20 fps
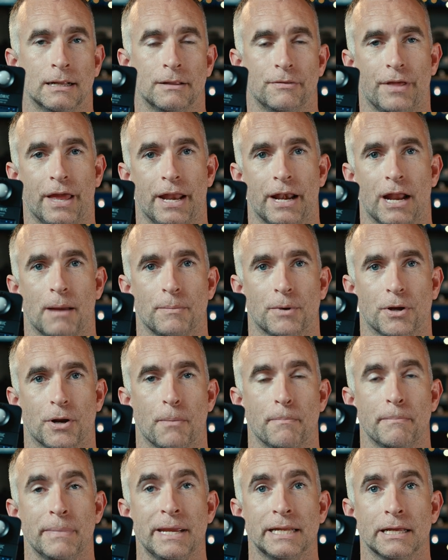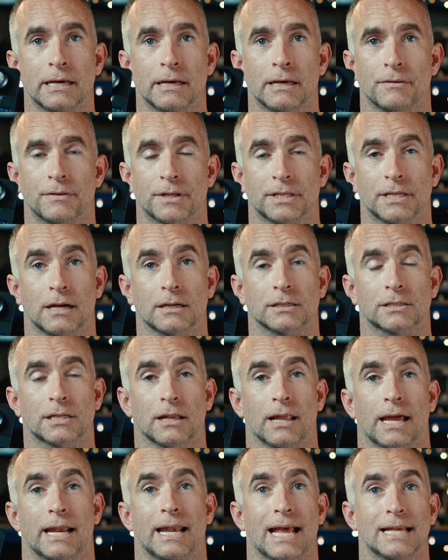Then I'm going to meter the
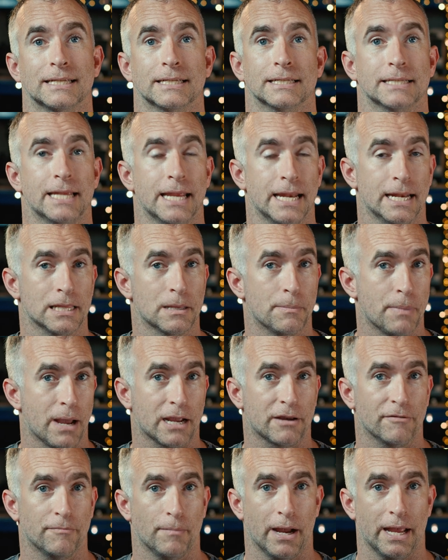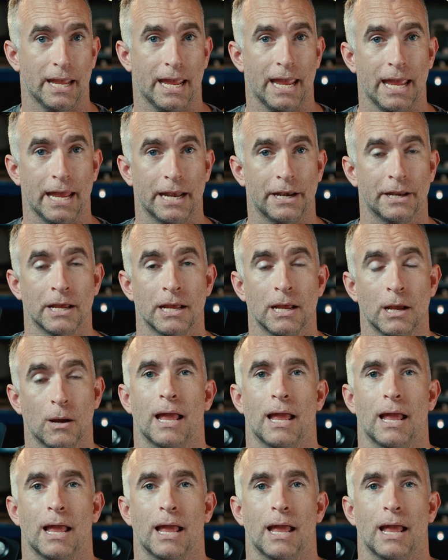tungsten light as it's hitting the back of my head